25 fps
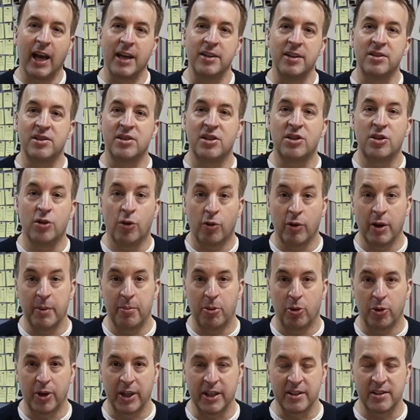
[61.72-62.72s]
a
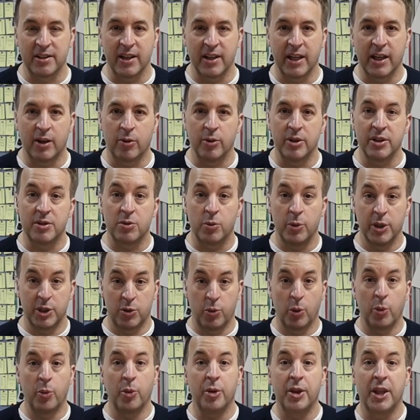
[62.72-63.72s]
storyboarding sequence
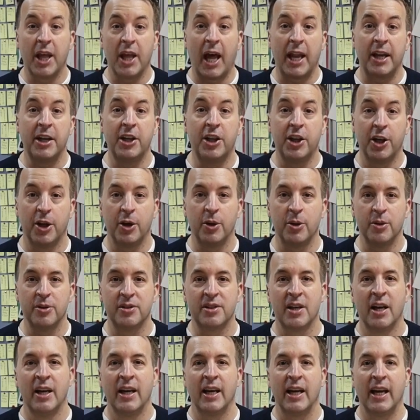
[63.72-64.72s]
which we will then
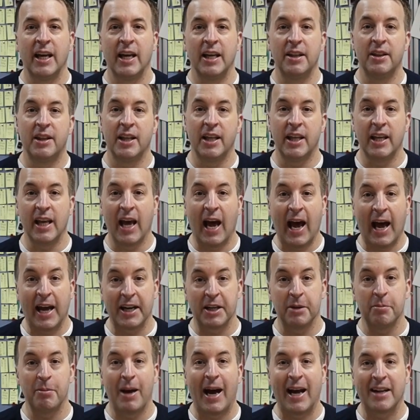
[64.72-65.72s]
use in the
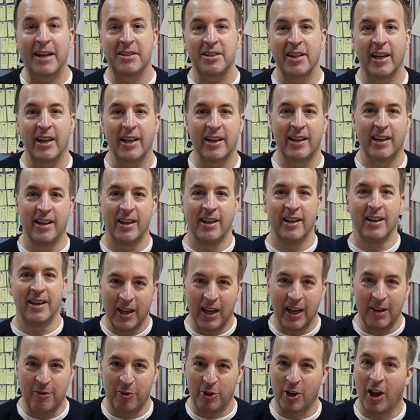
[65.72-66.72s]
animatic.
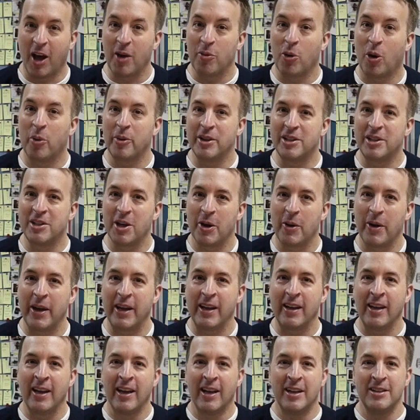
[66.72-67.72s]
If you like what we're
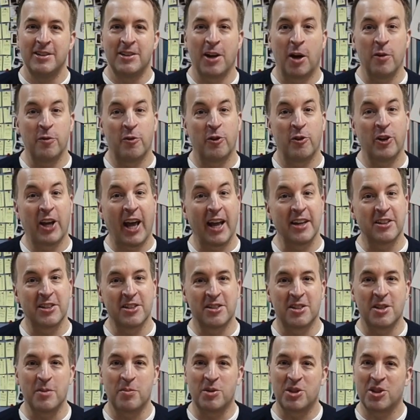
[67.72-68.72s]
doing, don't forget to
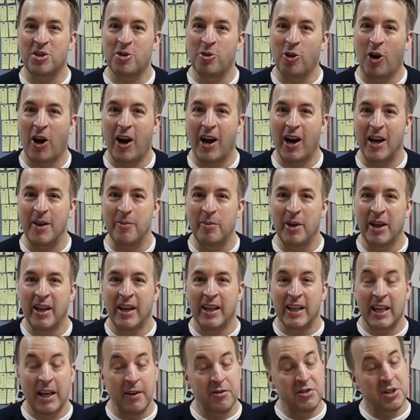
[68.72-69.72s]
subscribe,
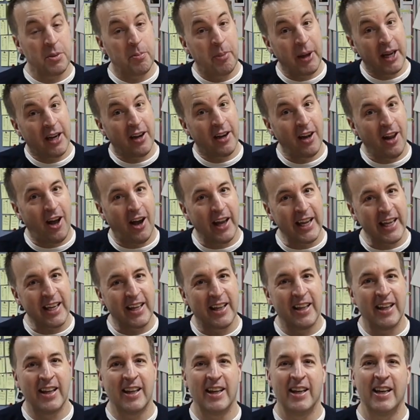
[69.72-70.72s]
give us a big
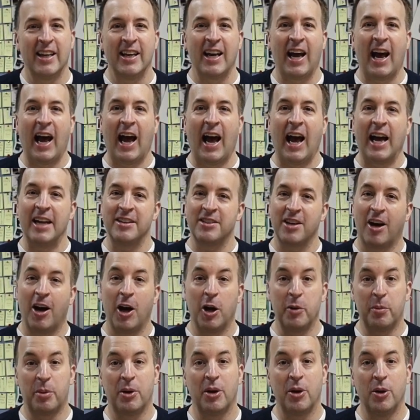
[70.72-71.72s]
like, and I
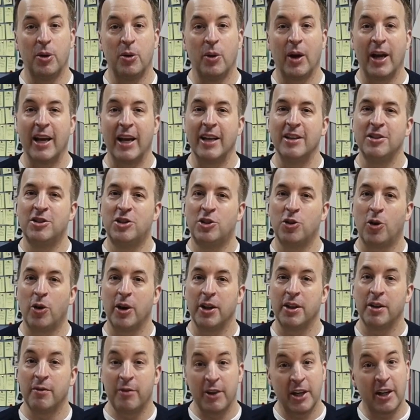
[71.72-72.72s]
hope you
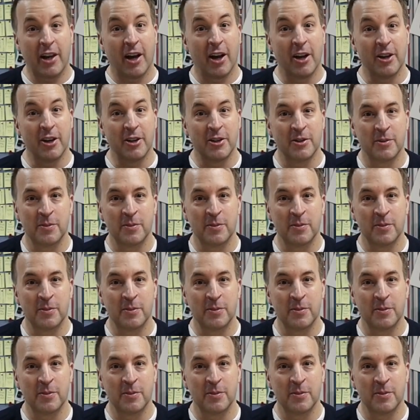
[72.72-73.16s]
enjoy the video.